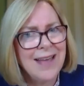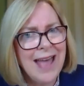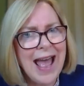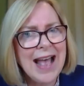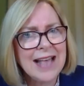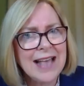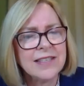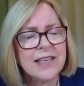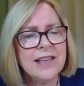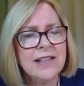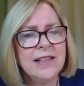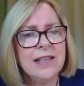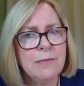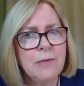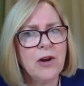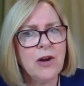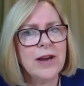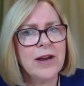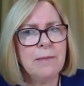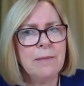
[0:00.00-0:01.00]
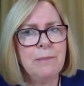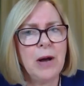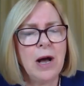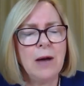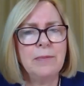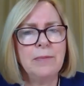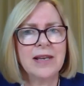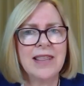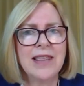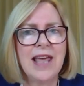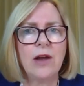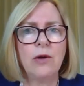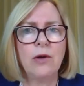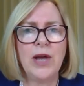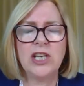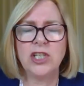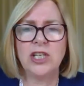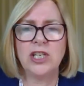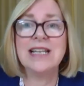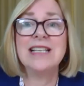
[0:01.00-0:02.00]
asking the American public that
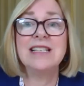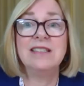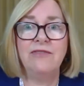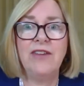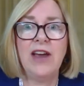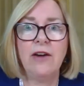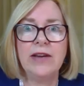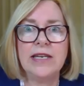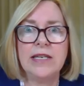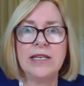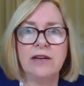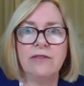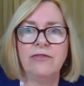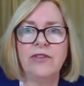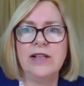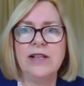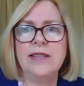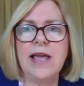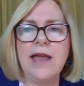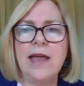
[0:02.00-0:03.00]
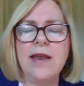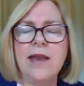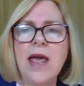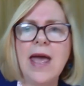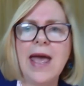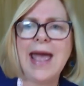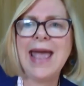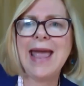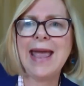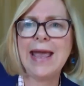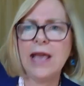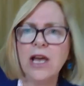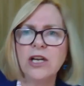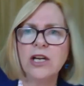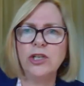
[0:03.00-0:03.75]
question is very different than, hey,